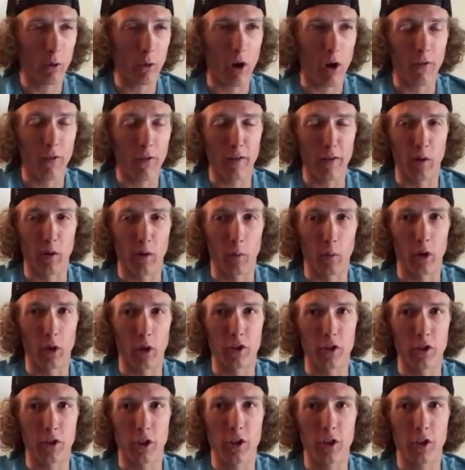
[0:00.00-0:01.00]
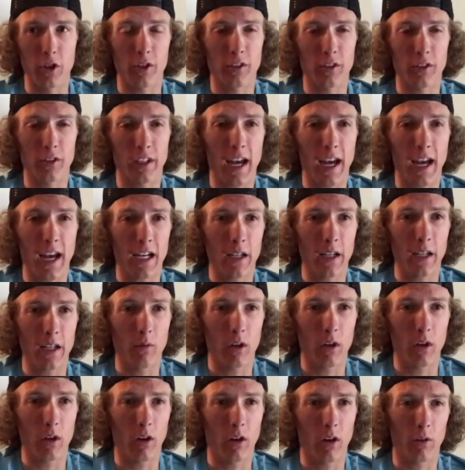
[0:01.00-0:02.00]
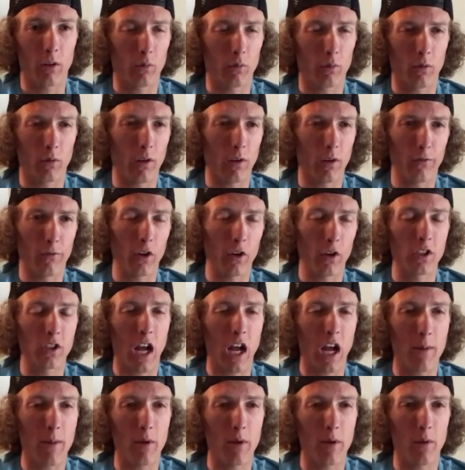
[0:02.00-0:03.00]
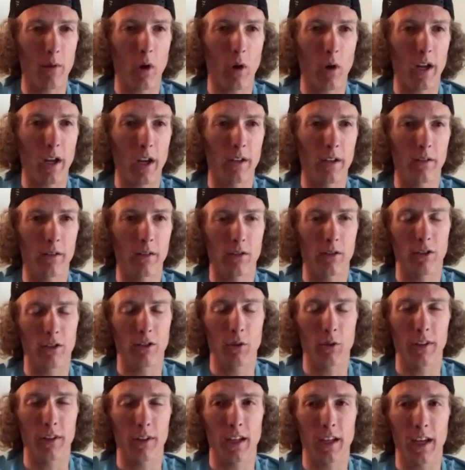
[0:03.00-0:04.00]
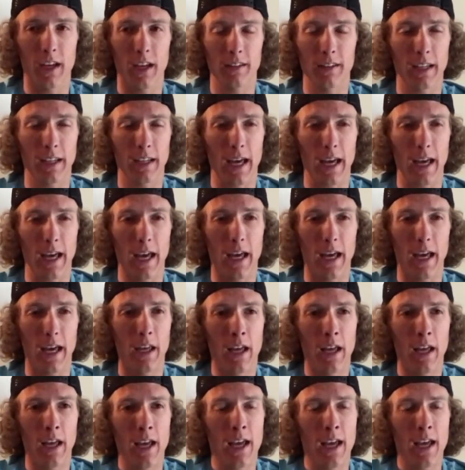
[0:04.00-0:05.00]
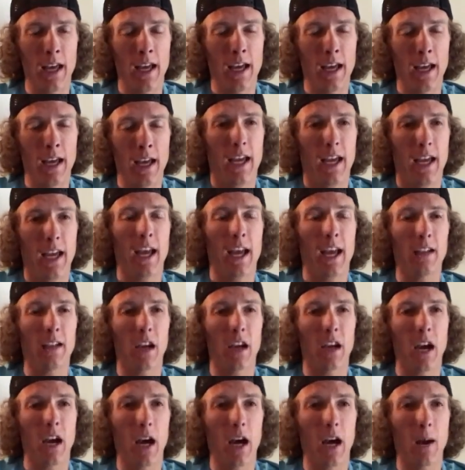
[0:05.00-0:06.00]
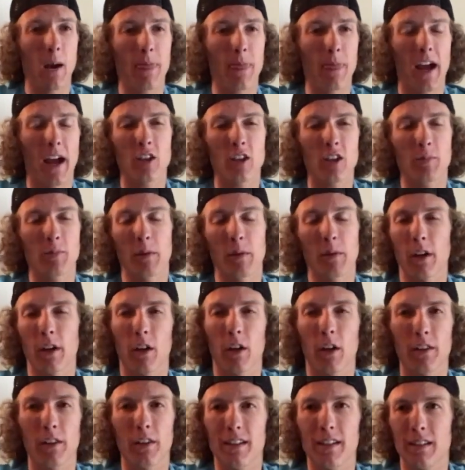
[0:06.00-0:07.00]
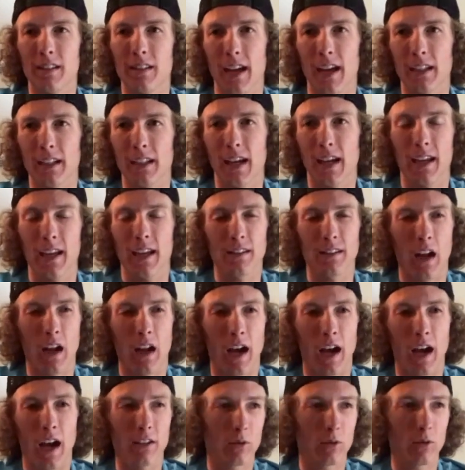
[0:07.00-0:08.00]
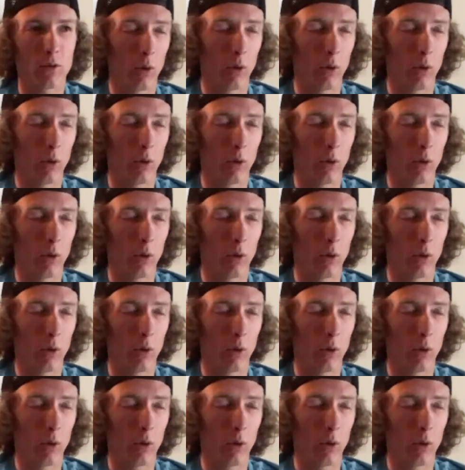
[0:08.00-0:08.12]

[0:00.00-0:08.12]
qualified for World Juniors again, or first time, but won USA's again. And I've just been running all these 10Ks in high